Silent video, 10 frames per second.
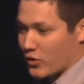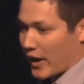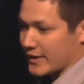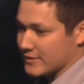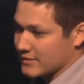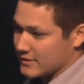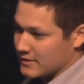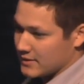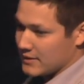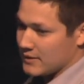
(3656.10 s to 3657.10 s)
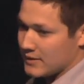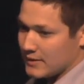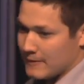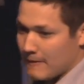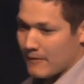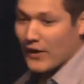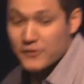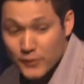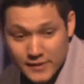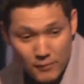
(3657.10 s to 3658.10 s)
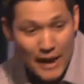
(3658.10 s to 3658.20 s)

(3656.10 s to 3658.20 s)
Christ. That's what the